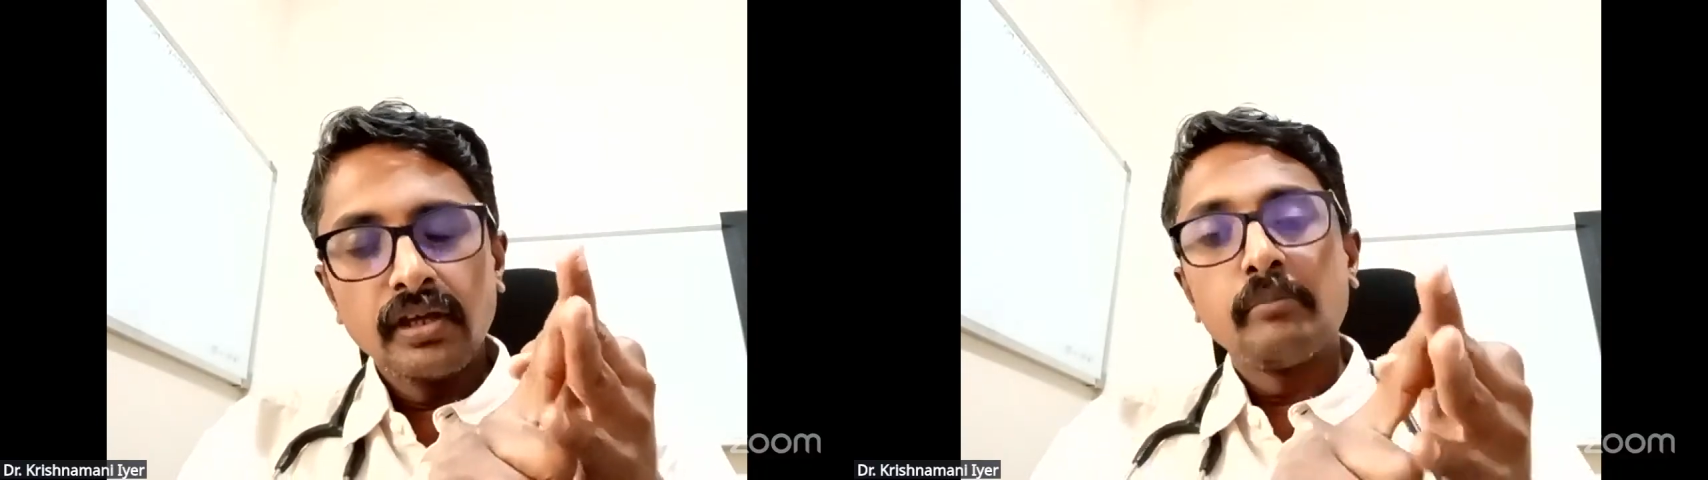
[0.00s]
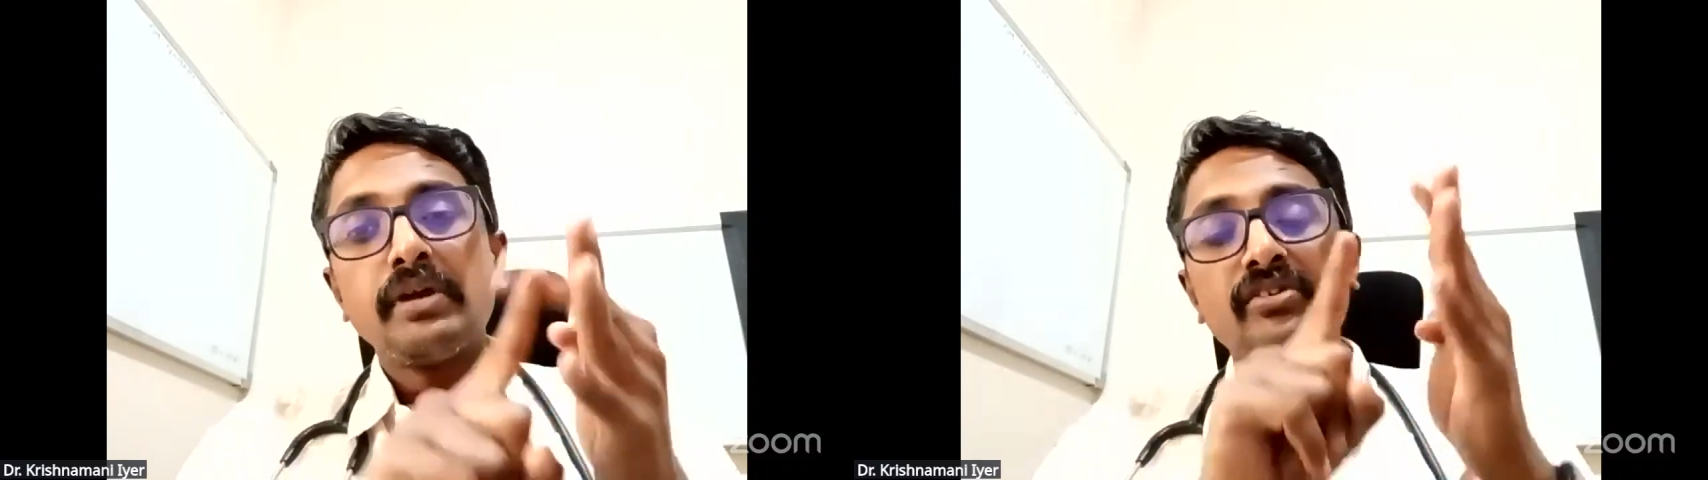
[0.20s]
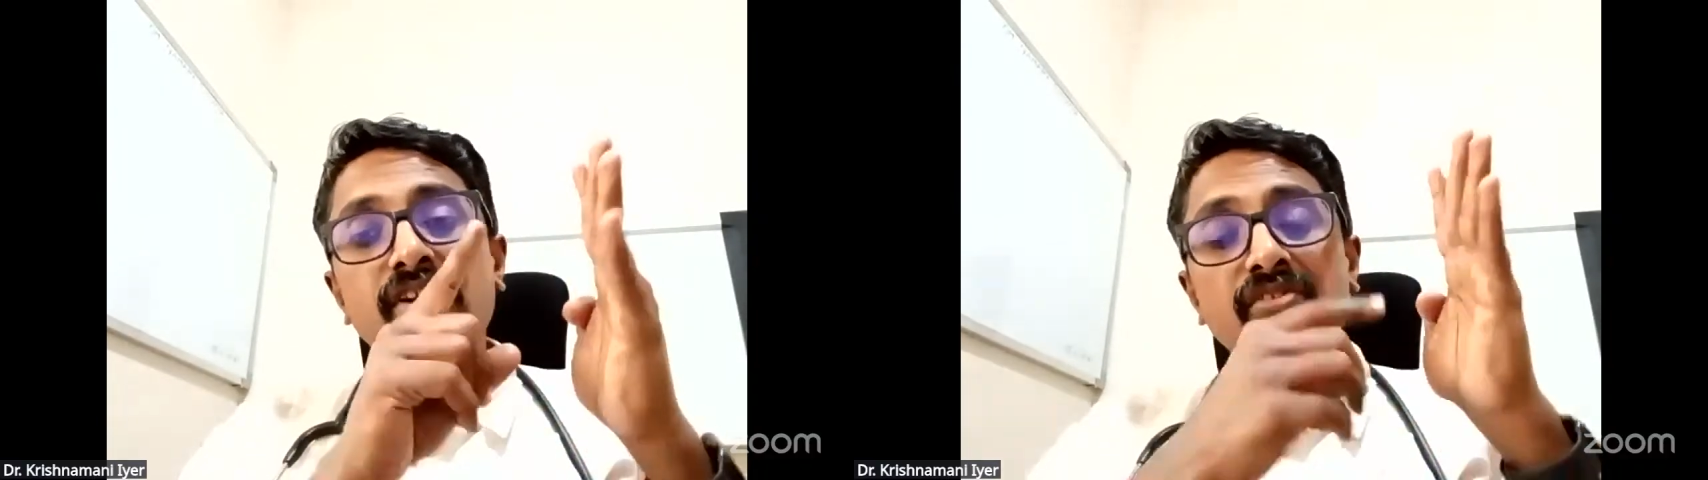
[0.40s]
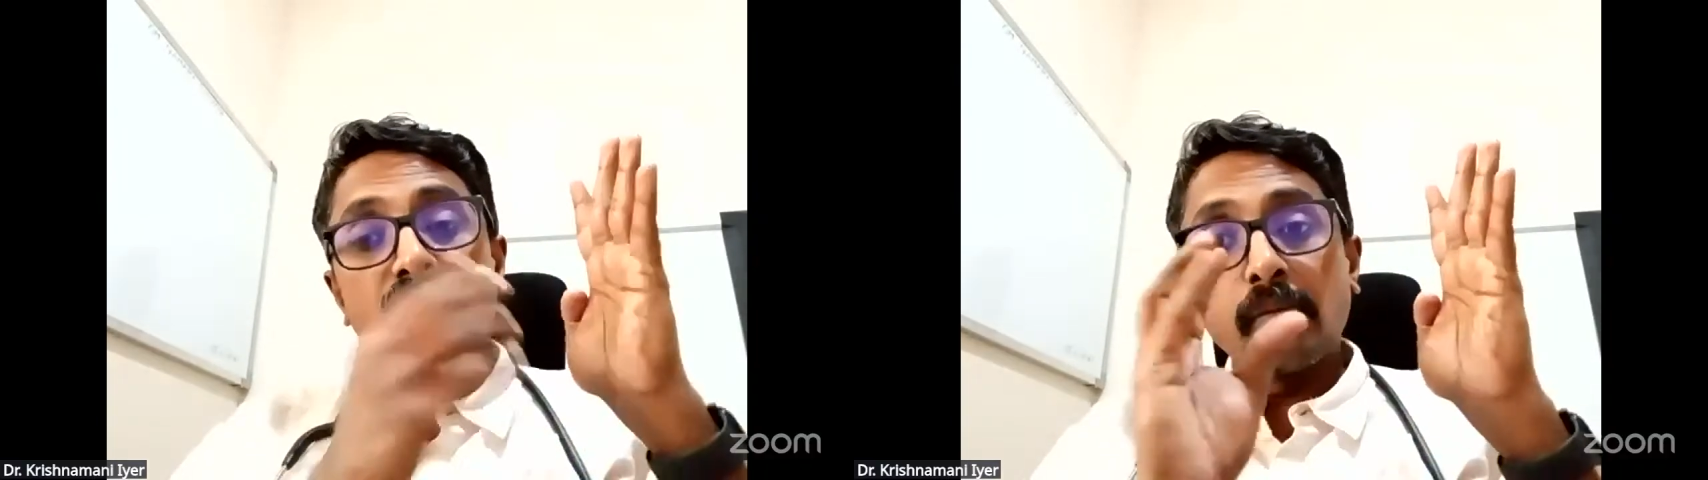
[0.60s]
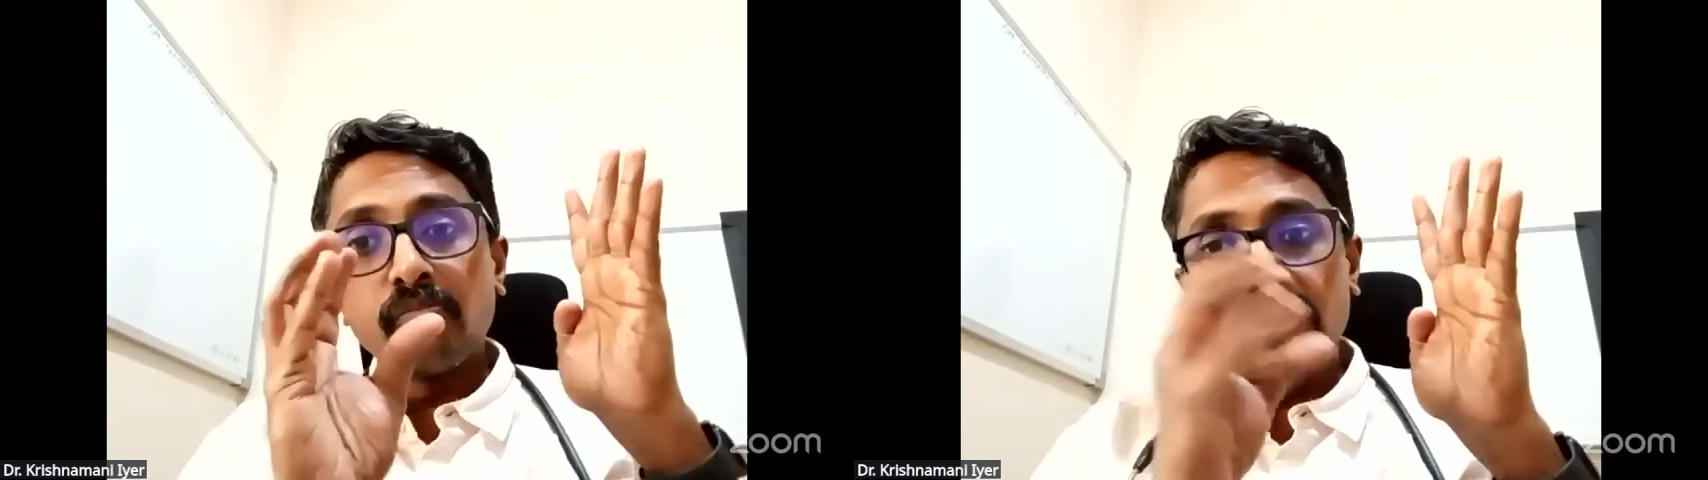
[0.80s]
Patients
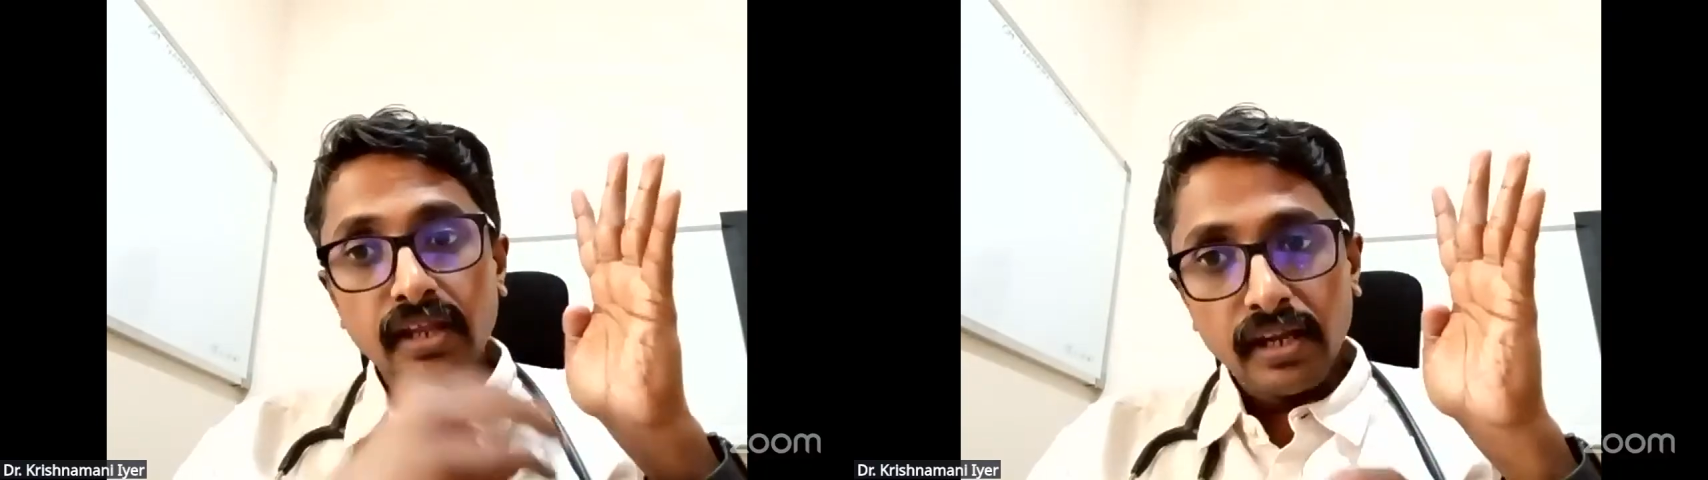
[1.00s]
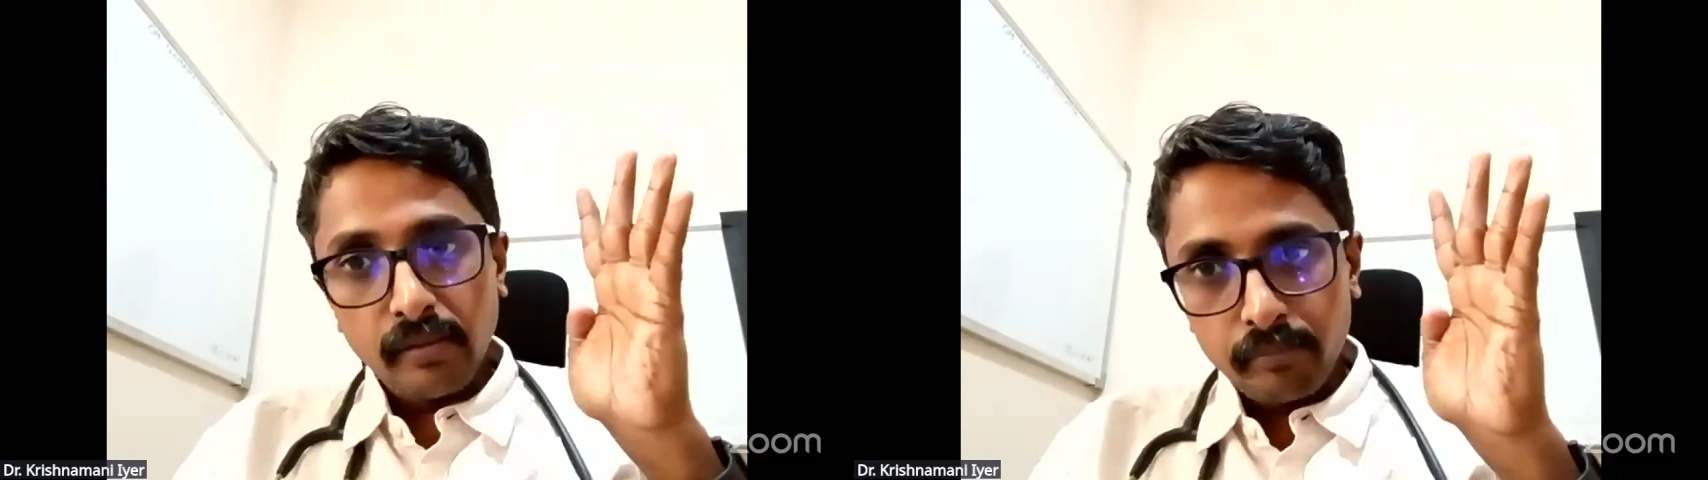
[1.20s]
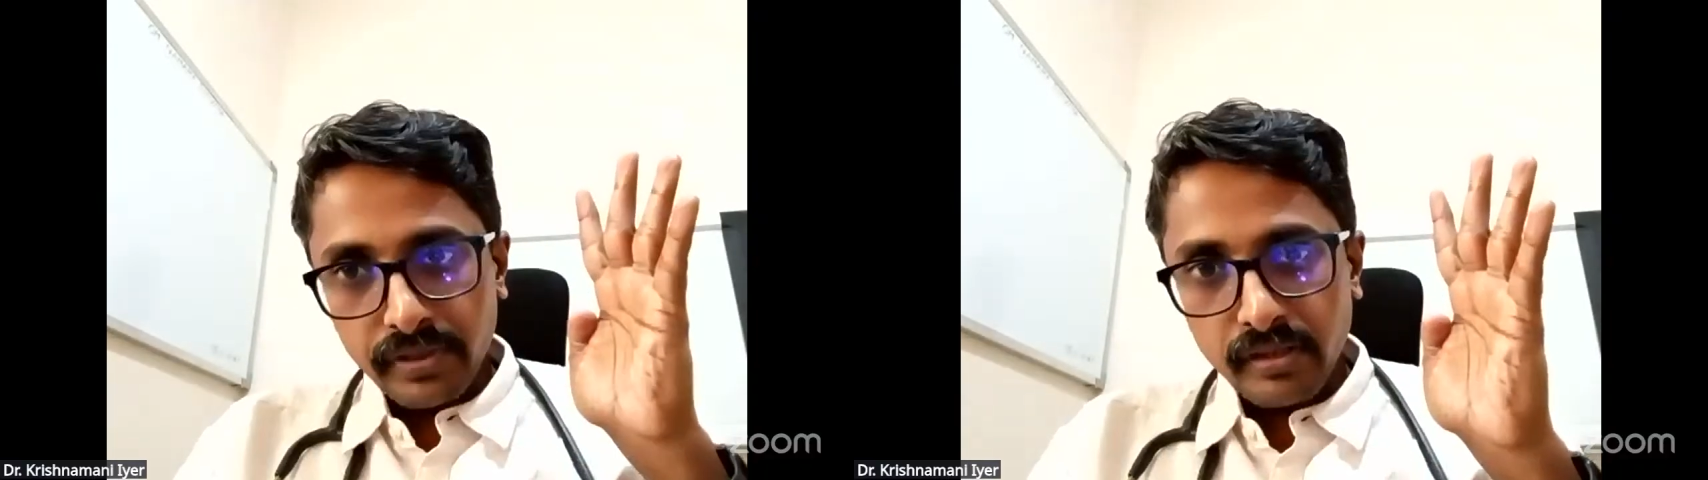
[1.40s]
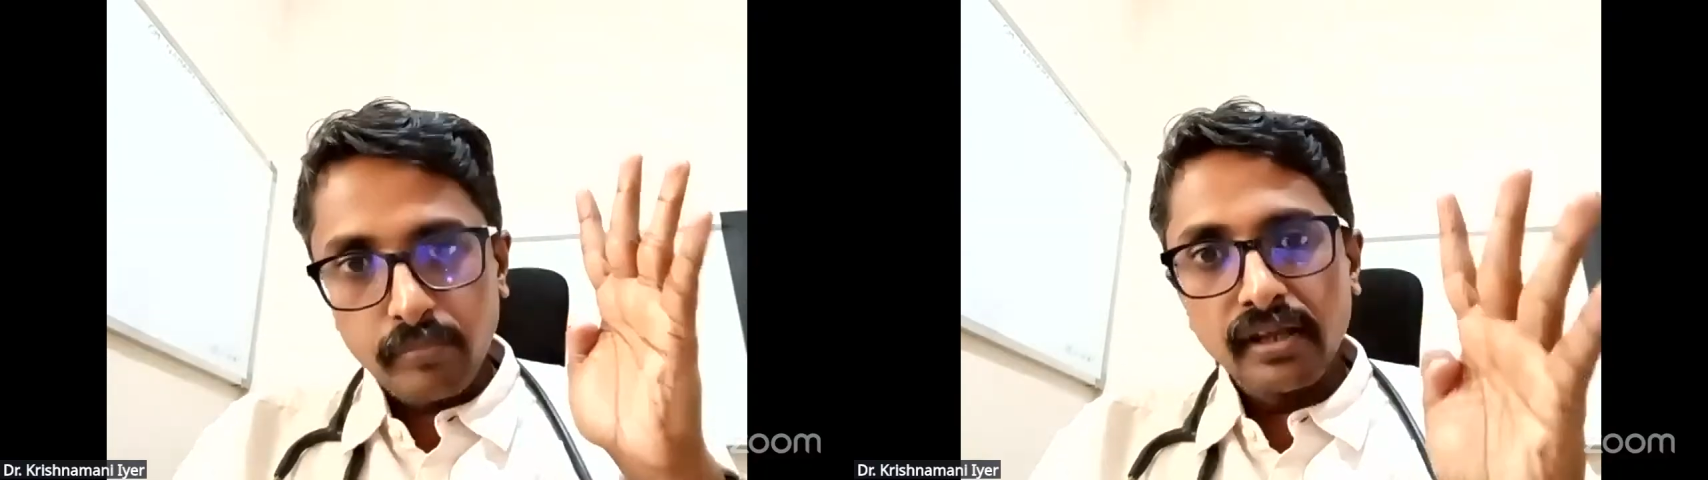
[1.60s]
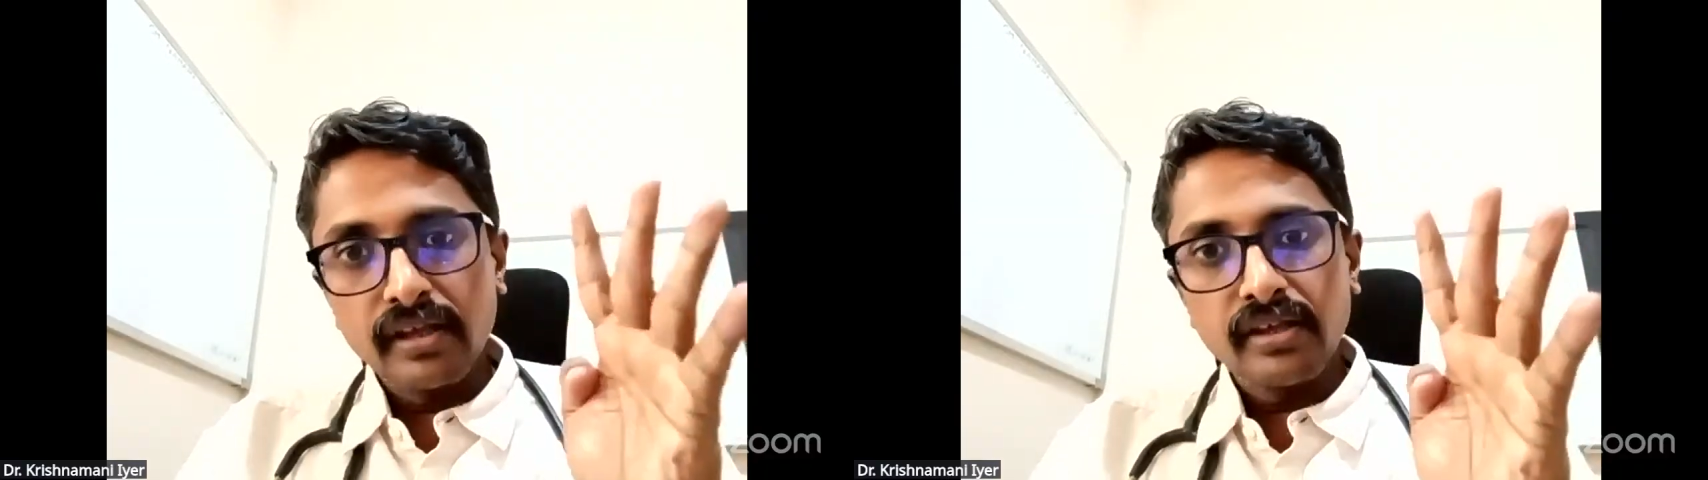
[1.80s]
come with the lump in the
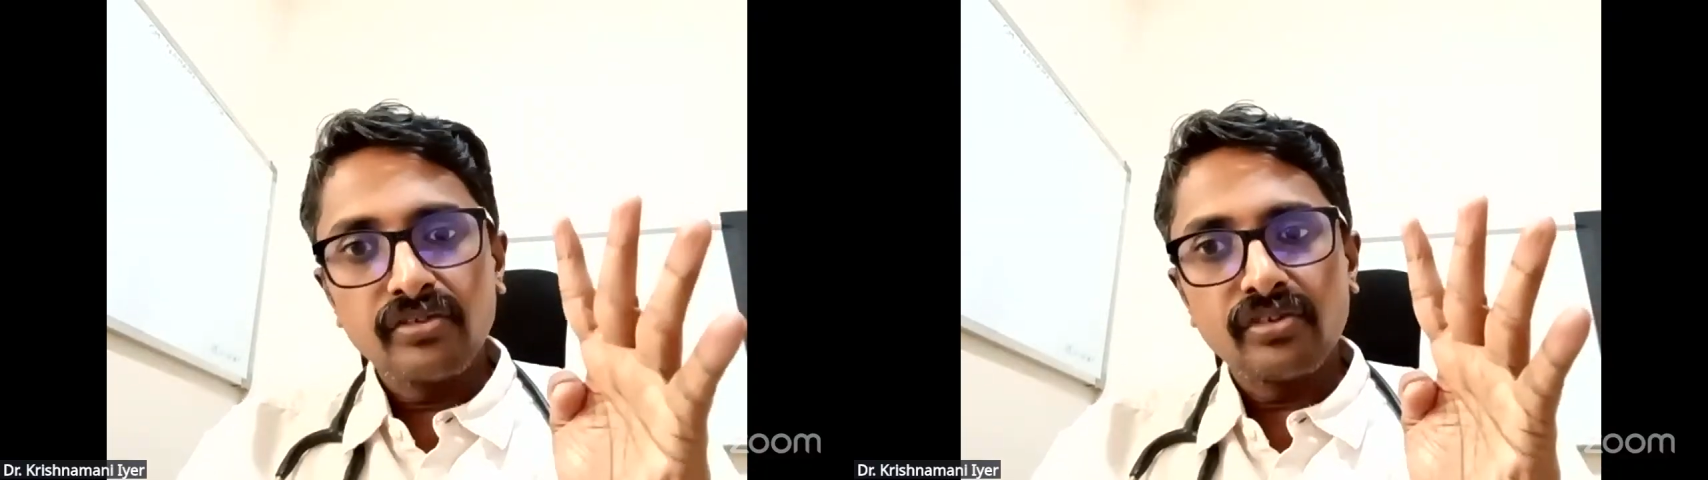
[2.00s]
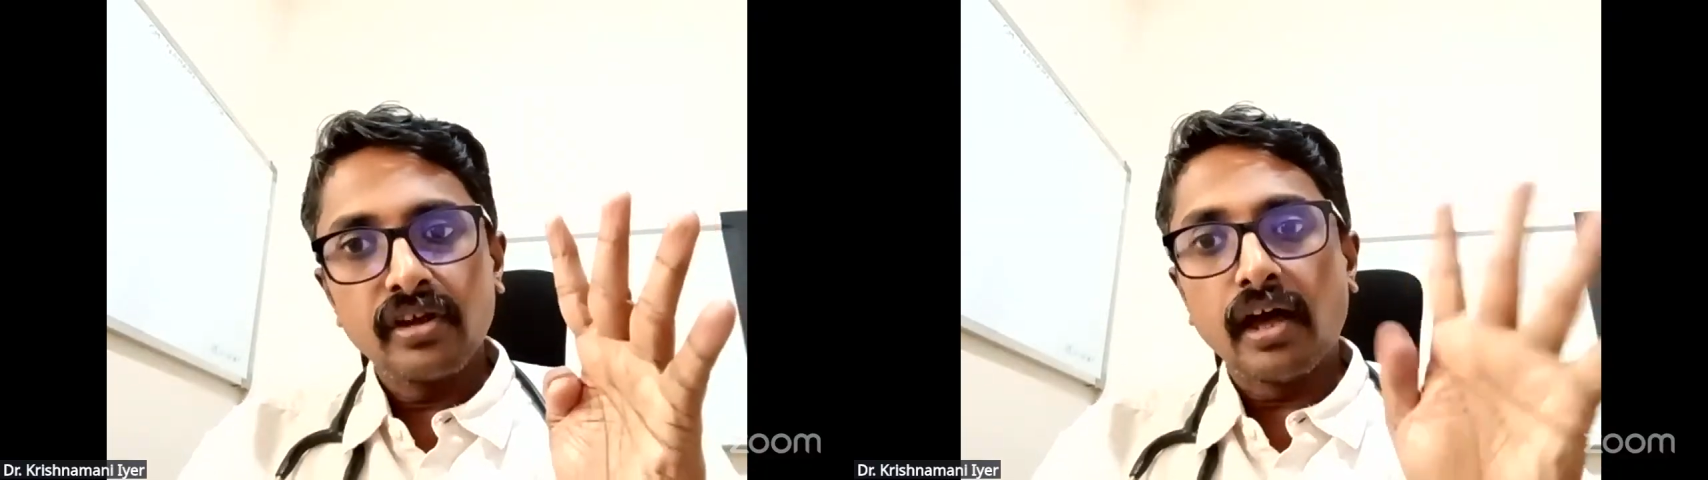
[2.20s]
breast,